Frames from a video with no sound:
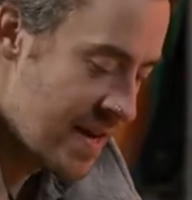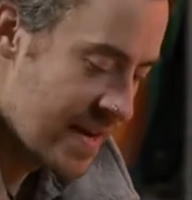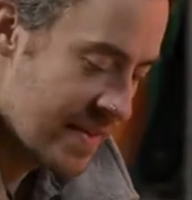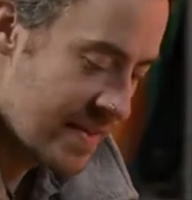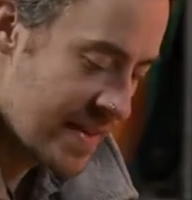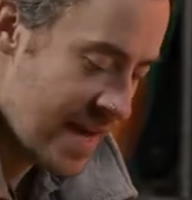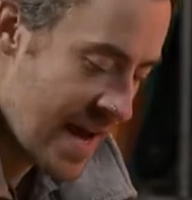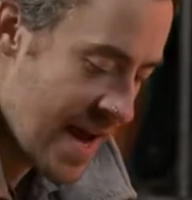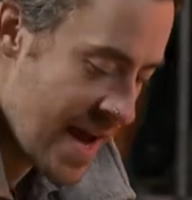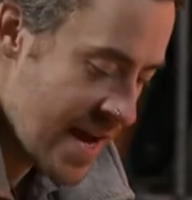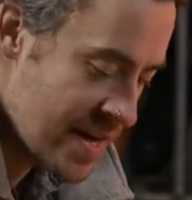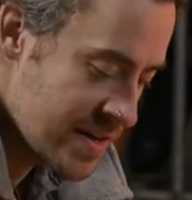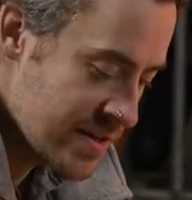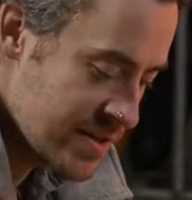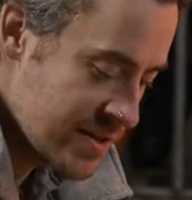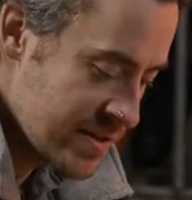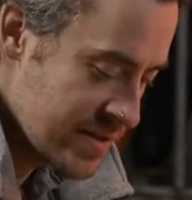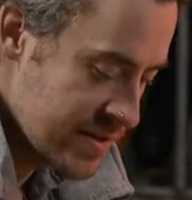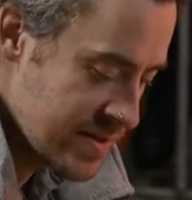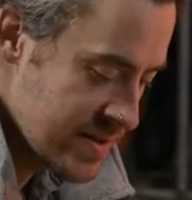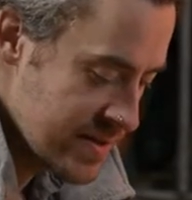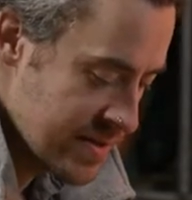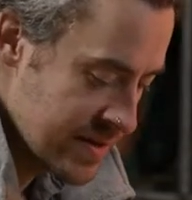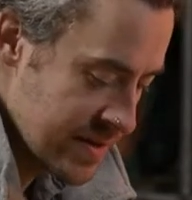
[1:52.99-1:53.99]
The
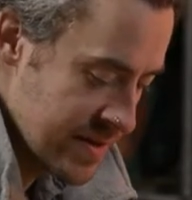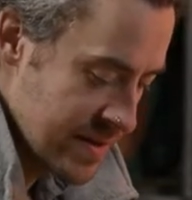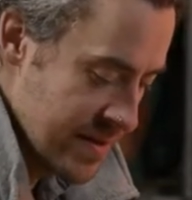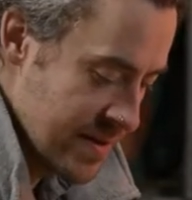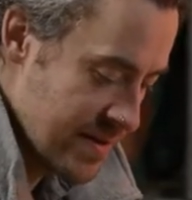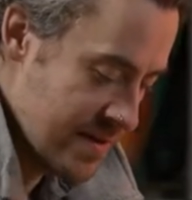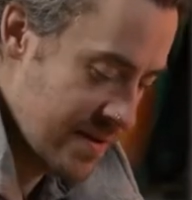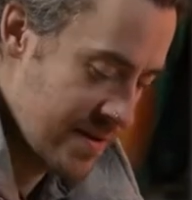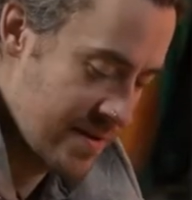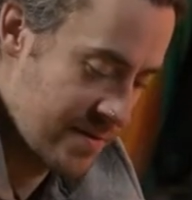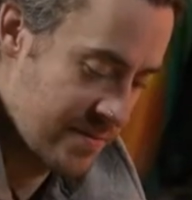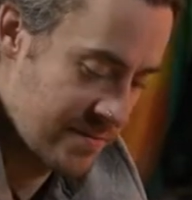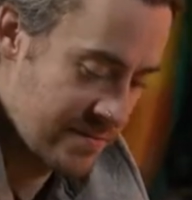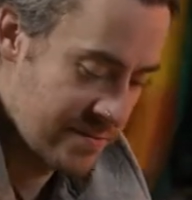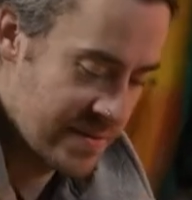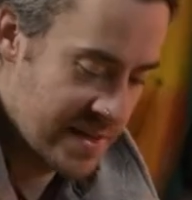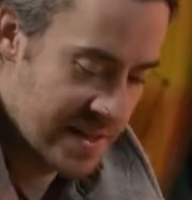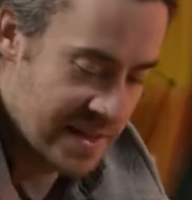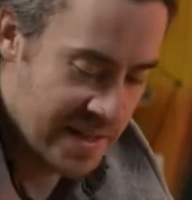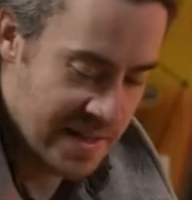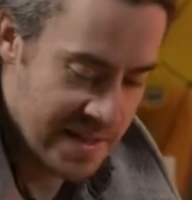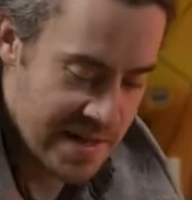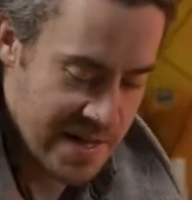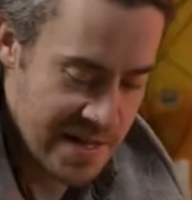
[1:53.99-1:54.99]
hatches,
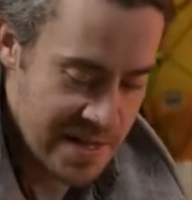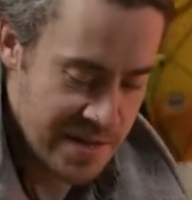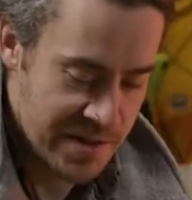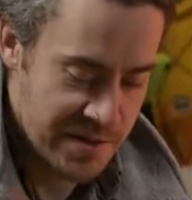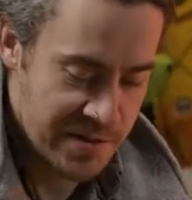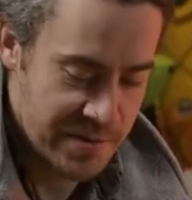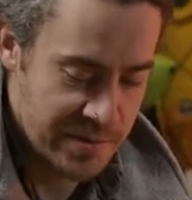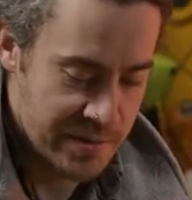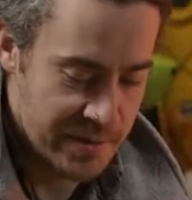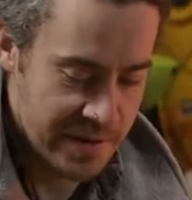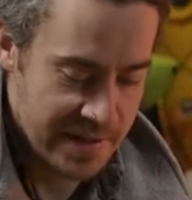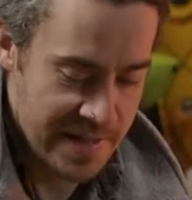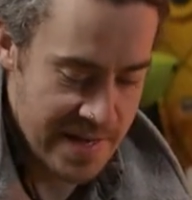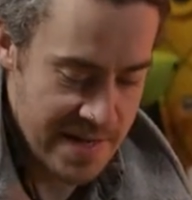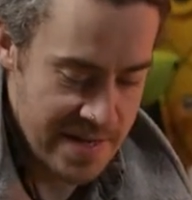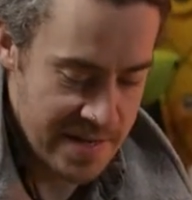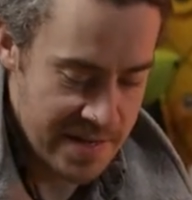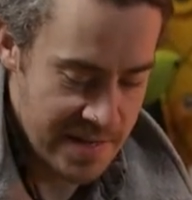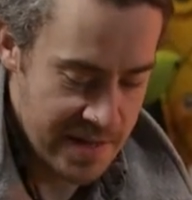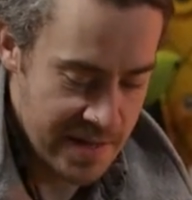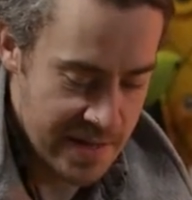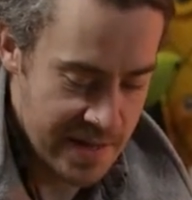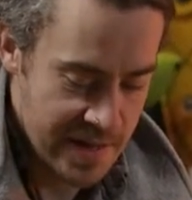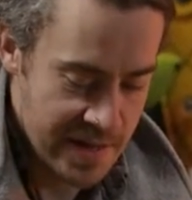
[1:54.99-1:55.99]
really nice dual
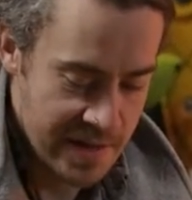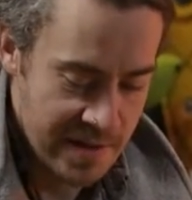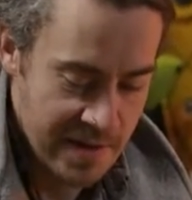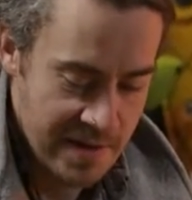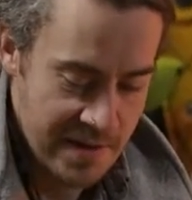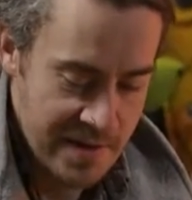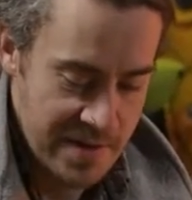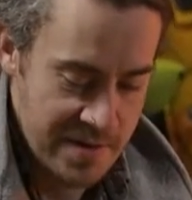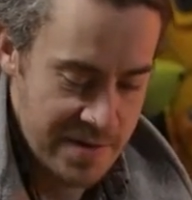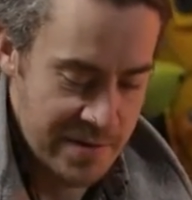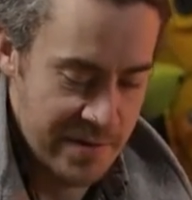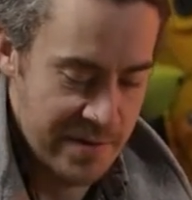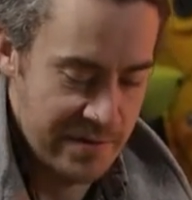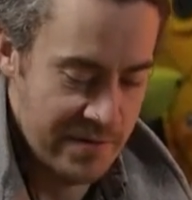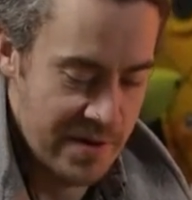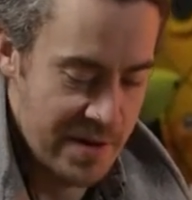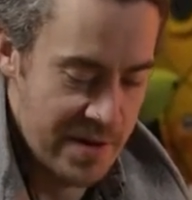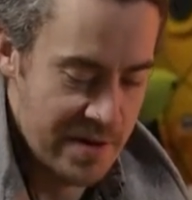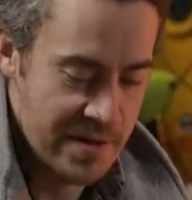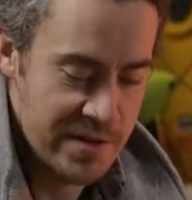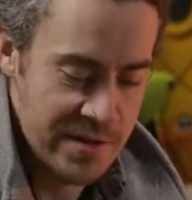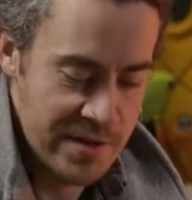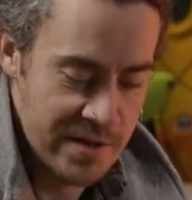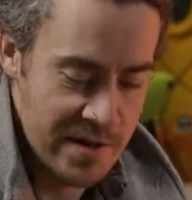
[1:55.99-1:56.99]
density, so they've got
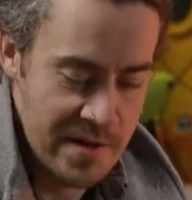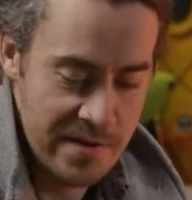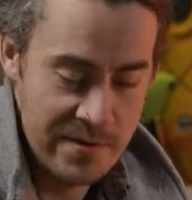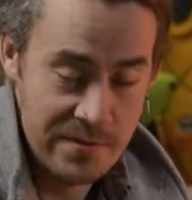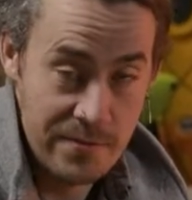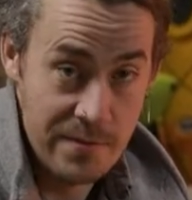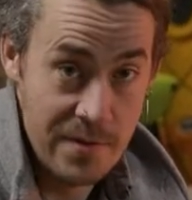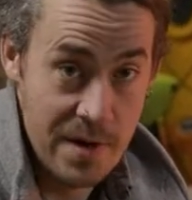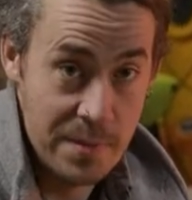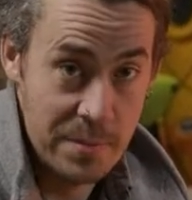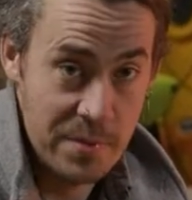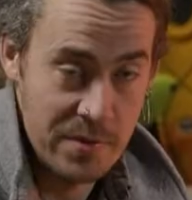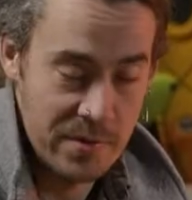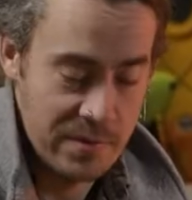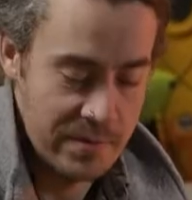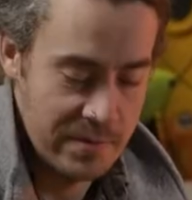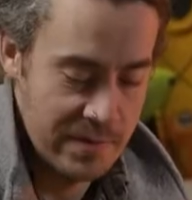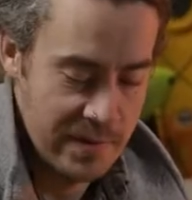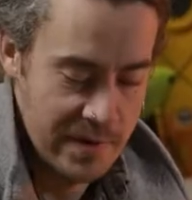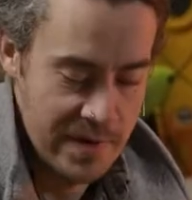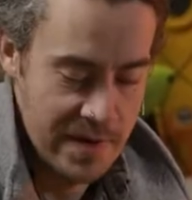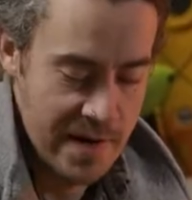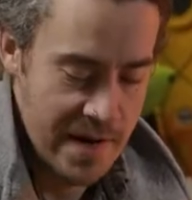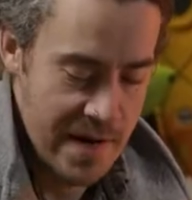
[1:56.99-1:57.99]
a soft rubber
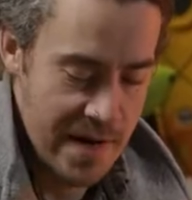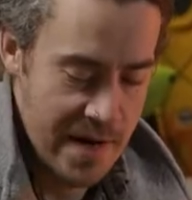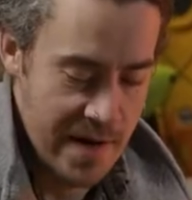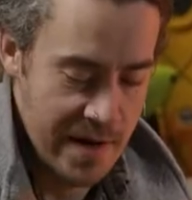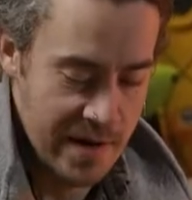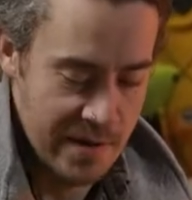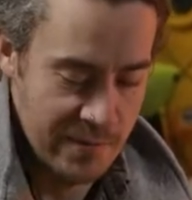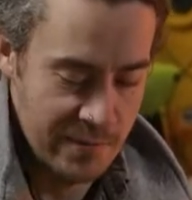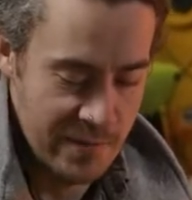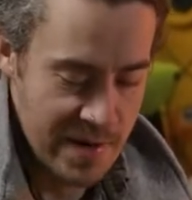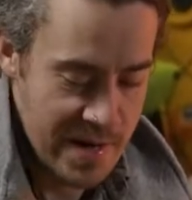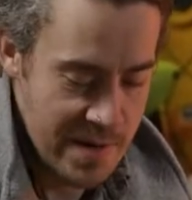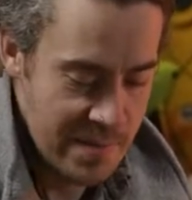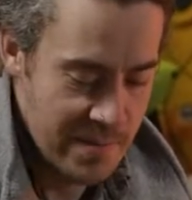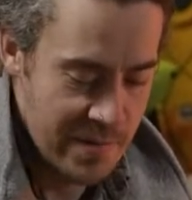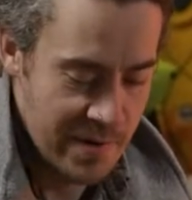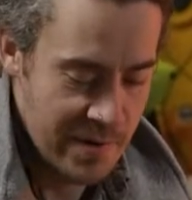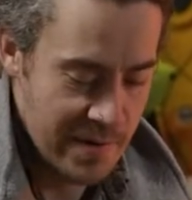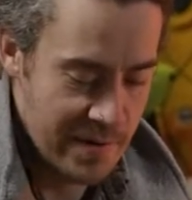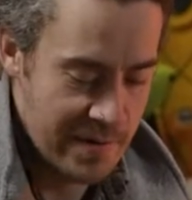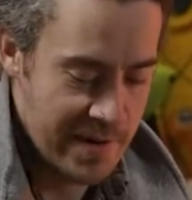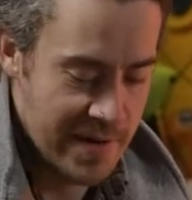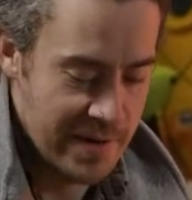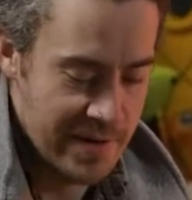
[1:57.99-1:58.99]
rim
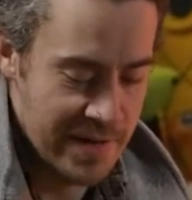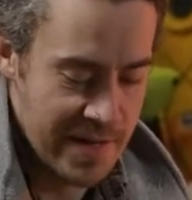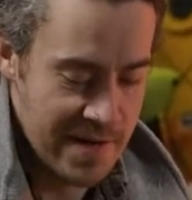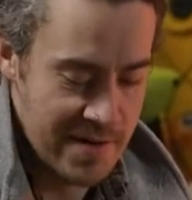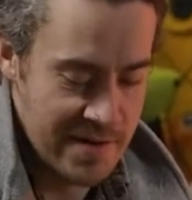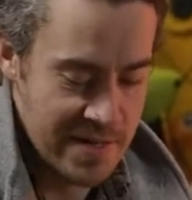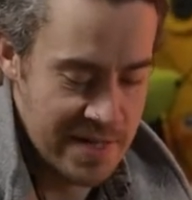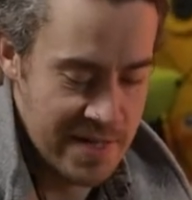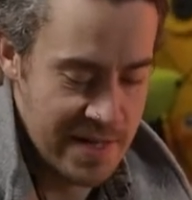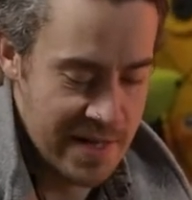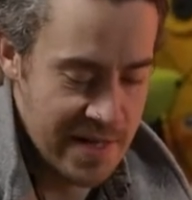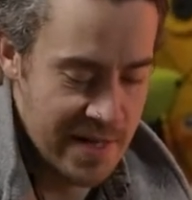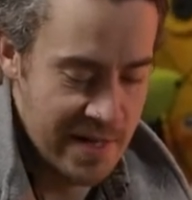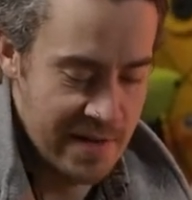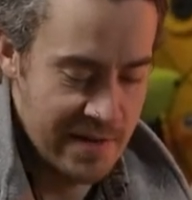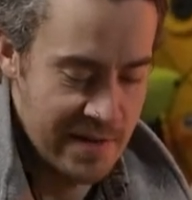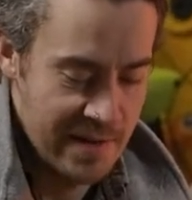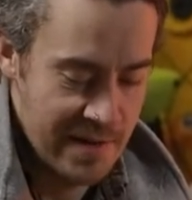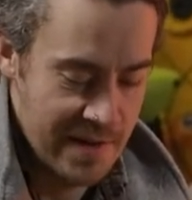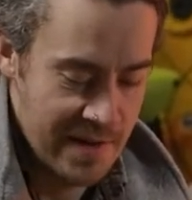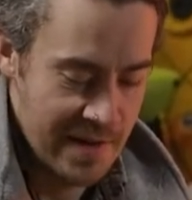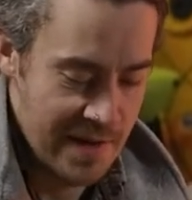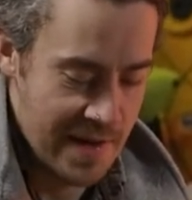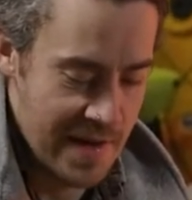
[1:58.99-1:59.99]
around the outside
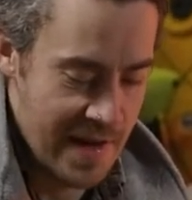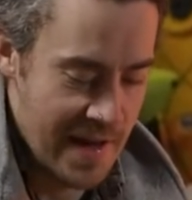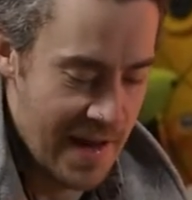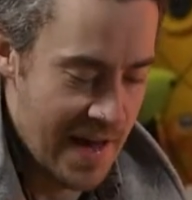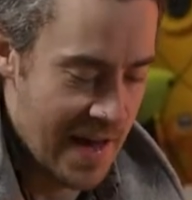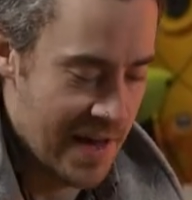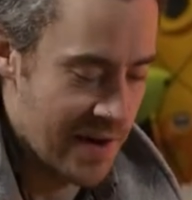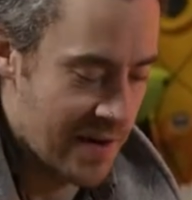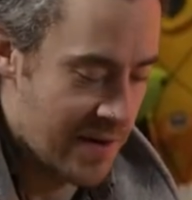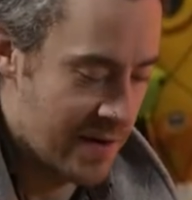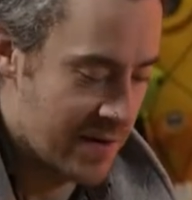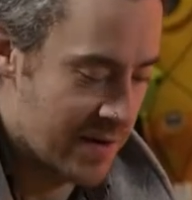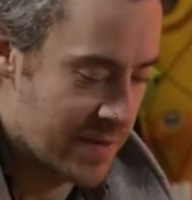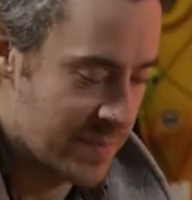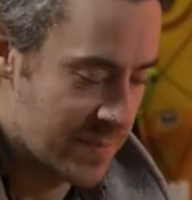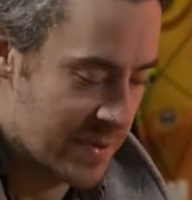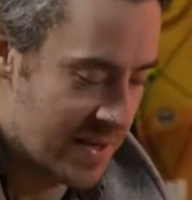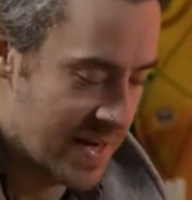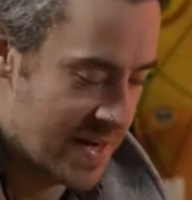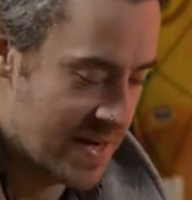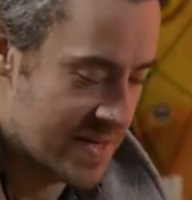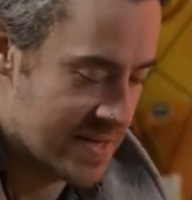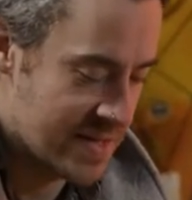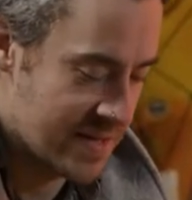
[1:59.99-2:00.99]
and a hard
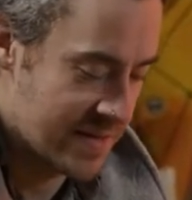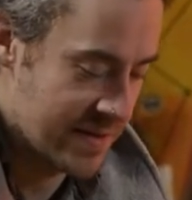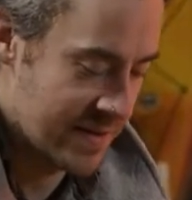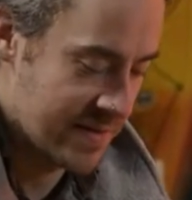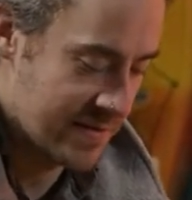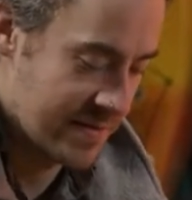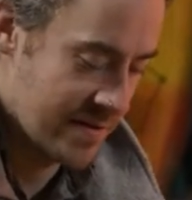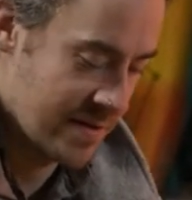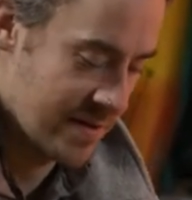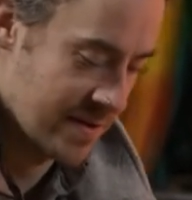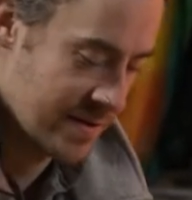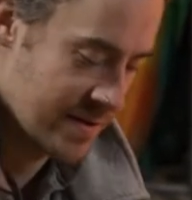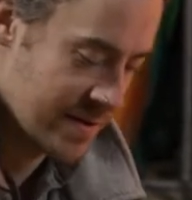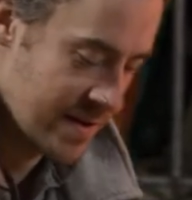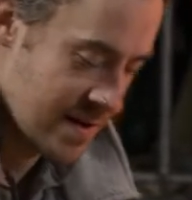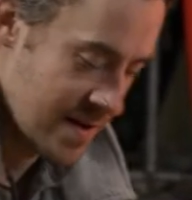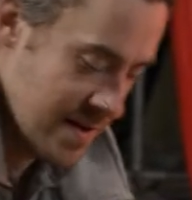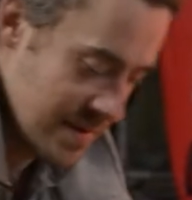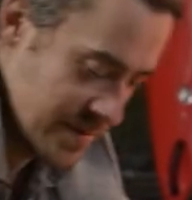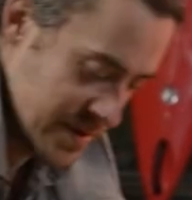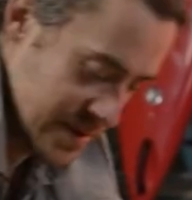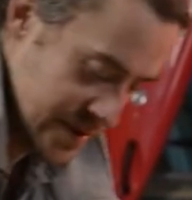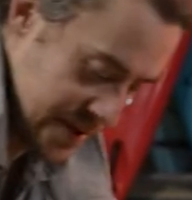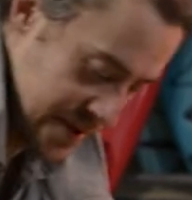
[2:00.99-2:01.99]
plastic on
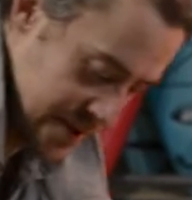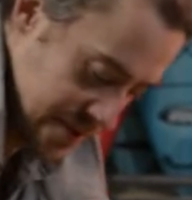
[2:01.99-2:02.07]
top, so they're